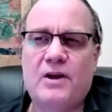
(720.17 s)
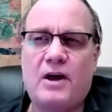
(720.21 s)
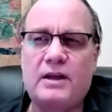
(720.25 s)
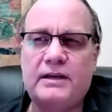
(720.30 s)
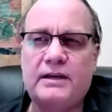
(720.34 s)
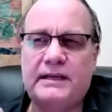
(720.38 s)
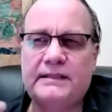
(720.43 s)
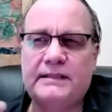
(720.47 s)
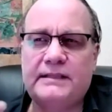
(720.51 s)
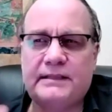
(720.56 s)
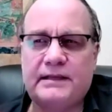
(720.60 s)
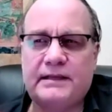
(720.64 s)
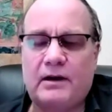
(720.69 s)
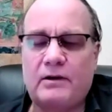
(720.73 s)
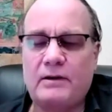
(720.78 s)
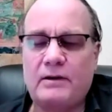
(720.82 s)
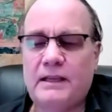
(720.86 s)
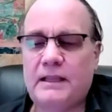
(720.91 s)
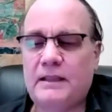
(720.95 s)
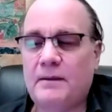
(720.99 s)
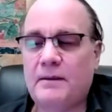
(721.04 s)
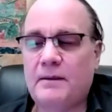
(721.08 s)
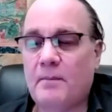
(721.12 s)
not
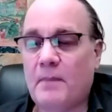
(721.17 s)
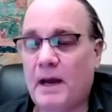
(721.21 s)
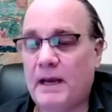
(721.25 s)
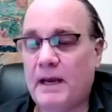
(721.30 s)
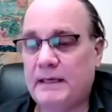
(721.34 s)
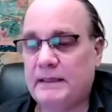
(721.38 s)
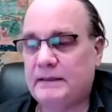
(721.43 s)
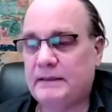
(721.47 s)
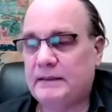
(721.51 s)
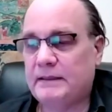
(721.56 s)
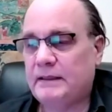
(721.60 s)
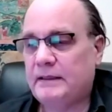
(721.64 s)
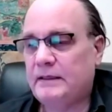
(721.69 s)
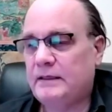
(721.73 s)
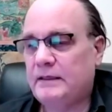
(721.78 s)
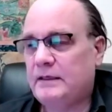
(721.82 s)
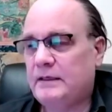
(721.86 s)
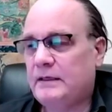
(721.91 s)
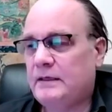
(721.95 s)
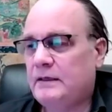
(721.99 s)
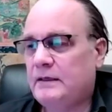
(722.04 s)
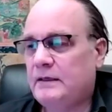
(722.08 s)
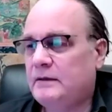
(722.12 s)
necessarily in the mind.
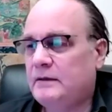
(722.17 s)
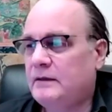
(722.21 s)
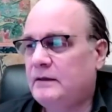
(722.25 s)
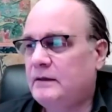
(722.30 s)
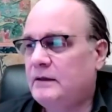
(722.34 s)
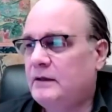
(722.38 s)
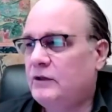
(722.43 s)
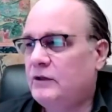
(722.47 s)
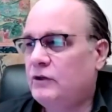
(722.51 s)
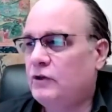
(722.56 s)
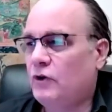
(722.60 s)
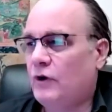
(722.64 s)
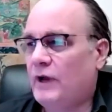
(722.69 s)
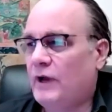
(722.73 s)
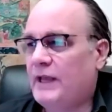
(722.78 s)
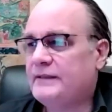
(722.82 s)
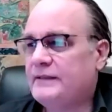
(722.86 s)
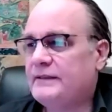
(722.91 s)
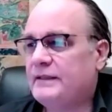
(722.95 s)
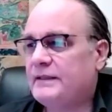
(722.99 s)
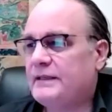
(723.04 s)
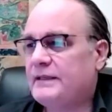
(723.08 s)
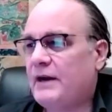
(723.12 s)
You know,
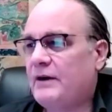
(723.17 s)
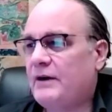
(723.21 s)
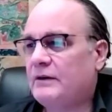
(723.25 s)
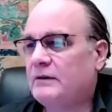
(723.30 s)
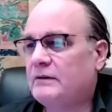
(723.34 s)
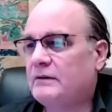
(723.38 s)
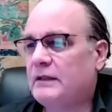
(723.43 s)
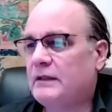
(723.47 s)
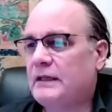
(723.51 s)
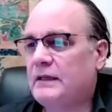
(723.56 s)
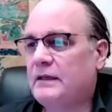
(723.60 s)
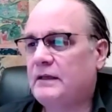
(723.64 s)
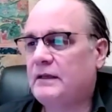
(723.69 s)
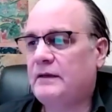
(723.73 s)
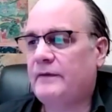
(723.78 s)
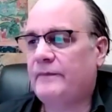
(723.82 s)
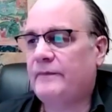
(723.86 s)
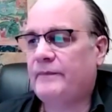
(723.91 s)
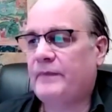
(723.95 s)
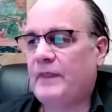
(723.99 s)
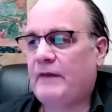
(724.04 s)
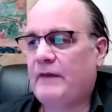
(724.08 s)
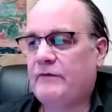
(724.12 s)
esoterically,
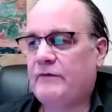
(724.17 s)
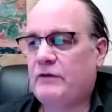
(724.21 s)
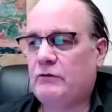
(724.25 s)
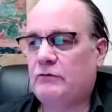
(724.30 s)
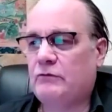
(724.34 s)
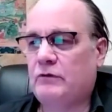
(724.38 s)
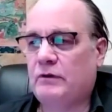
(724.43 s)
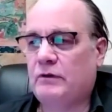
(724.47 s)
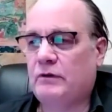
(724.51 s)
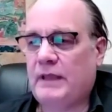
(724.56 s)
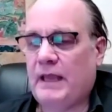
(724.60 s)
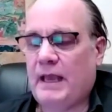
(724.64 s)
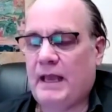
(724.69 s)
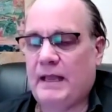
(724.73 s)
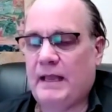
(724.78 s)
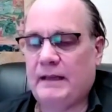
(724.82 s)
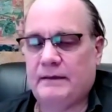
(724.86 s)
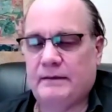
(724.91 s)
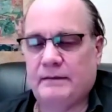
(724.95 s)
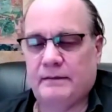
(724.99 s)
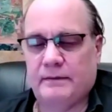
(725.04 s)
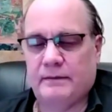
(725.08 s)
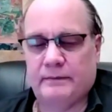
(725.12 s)
if you look
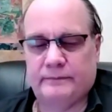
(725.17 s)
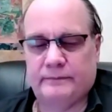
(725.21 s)
at